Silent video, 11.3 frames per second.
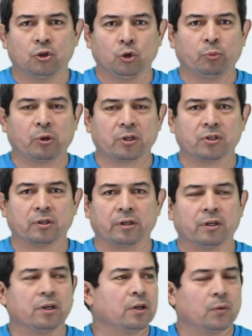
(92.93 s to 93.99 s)
Two-part
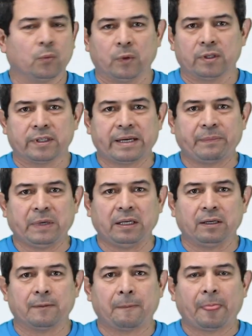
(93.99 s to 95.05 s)
start. What does that
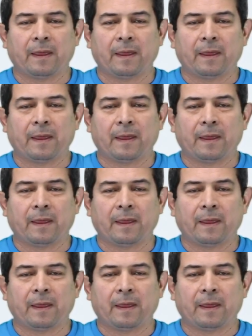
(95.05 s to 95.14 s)
mean?